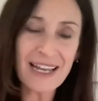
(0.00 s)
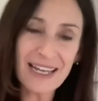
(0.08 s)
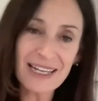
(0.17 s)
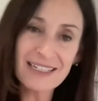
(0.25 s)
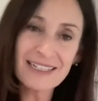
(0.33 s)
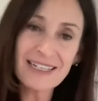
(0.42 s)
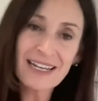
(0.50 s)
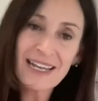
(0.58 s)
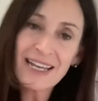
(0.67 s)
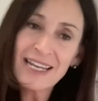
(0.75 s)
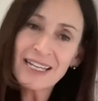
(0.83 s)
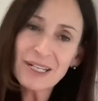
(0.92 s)
and,
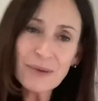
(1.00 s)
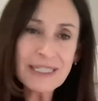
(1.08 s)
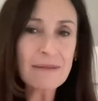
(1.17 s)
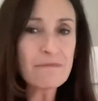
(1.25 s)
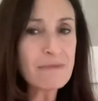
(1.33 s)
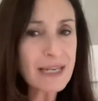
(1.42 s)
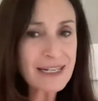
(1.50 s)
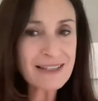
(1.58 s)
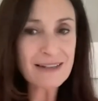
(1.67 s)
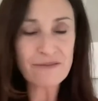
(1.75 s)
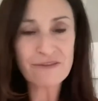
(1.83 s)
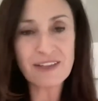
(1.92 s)
you know, it's a
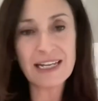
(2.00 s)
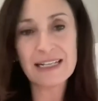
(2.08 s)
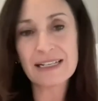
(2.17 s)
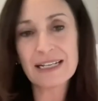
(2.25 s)
mix of things.